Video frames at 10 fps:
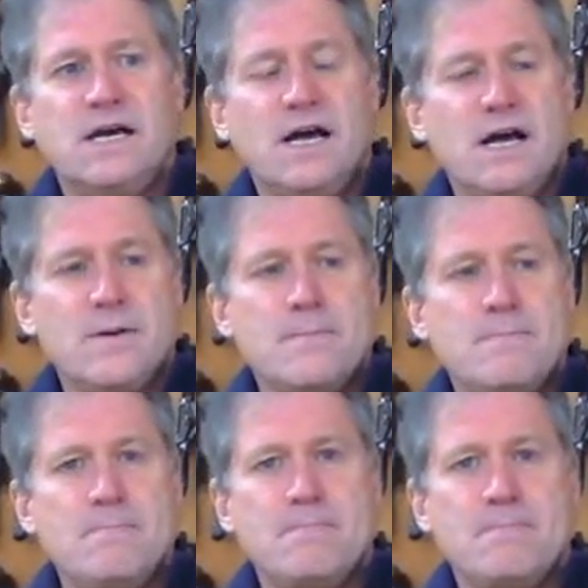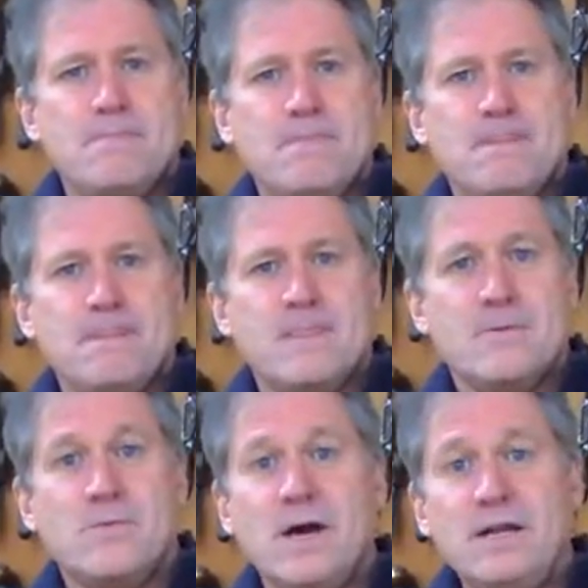Um, 2016.
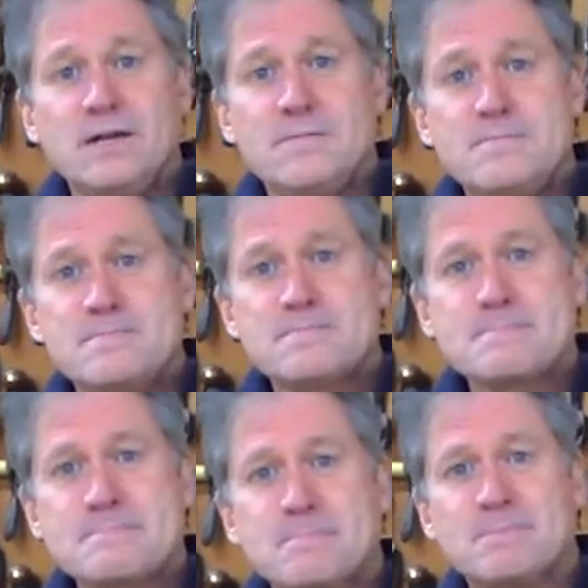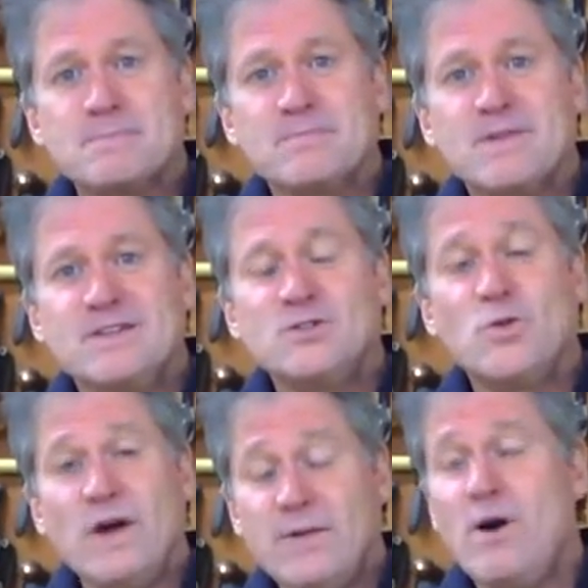When? 2016.
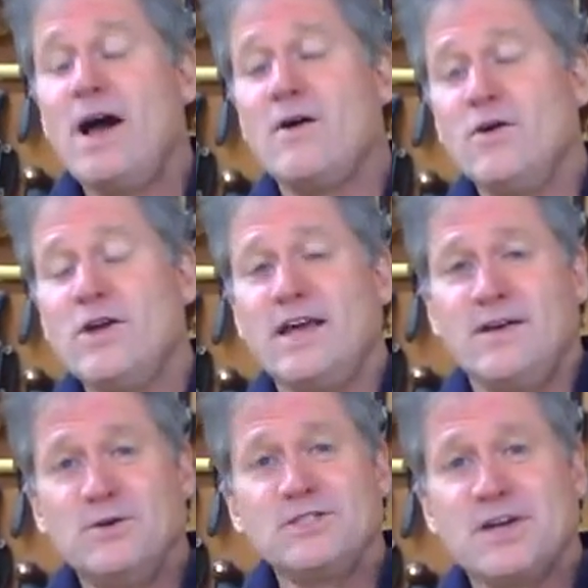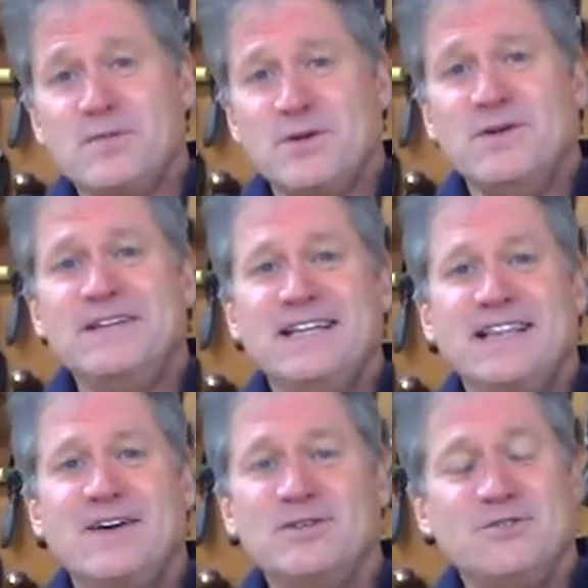20, wow, okay, that was a couple.
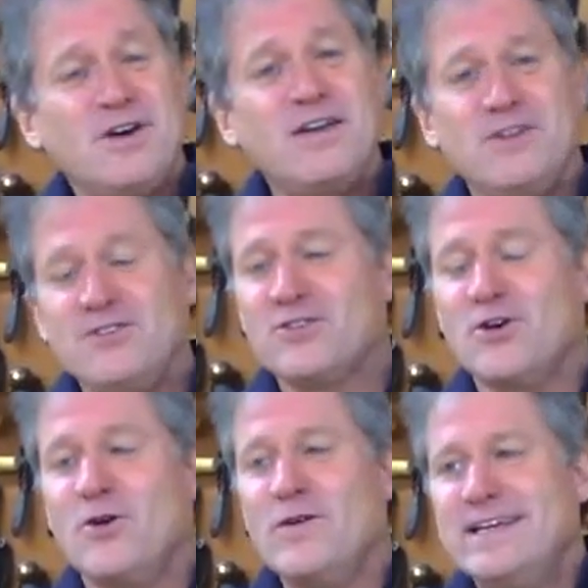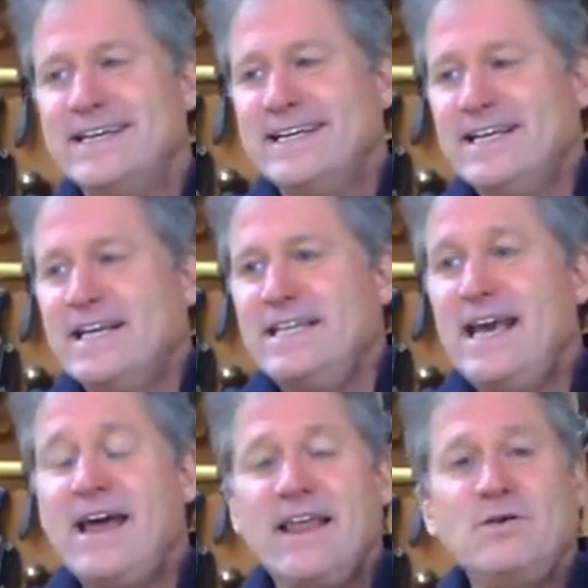Yeah. That was five what years ago.
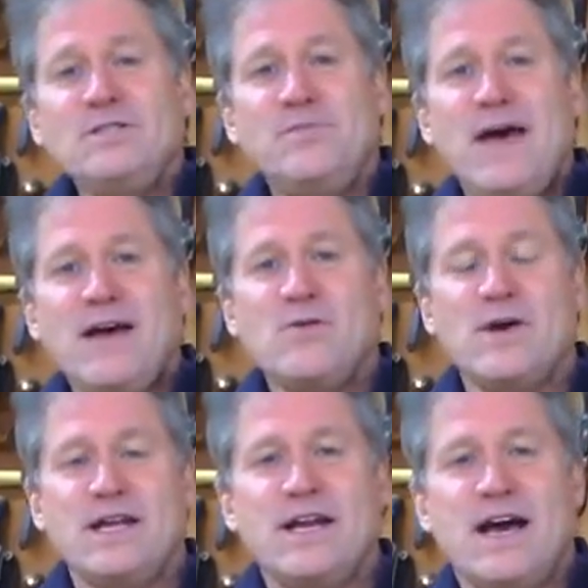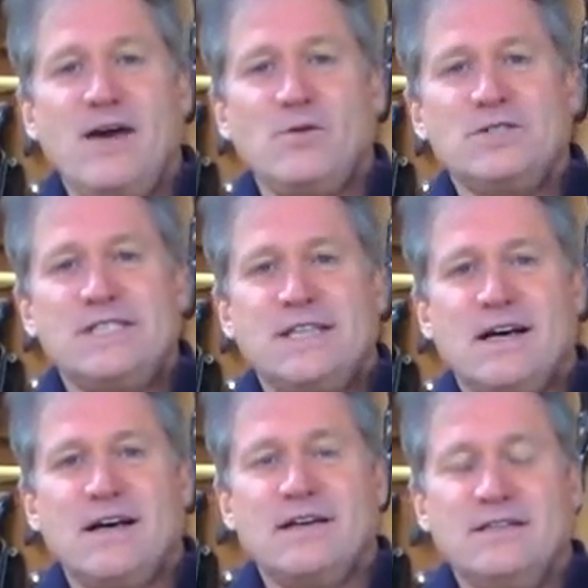Yeah, that was back when I was,
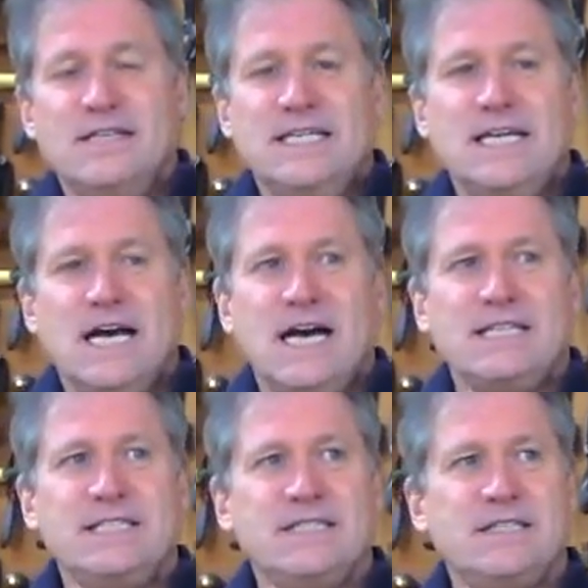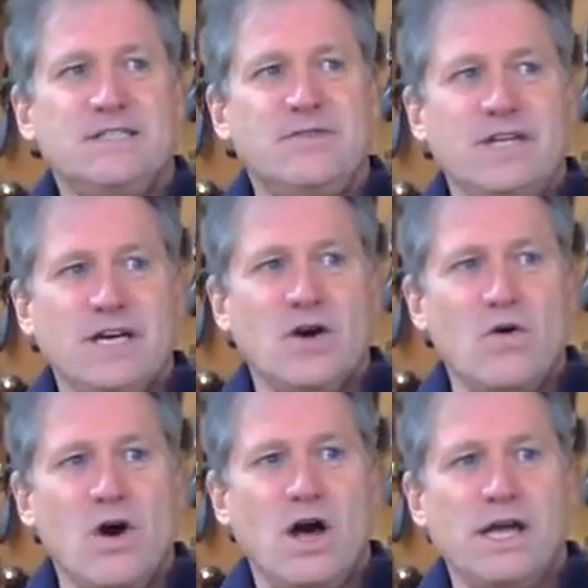uh, I did this video
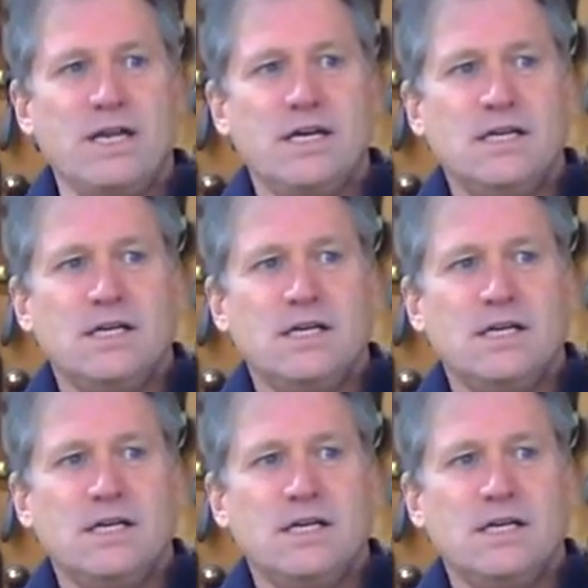on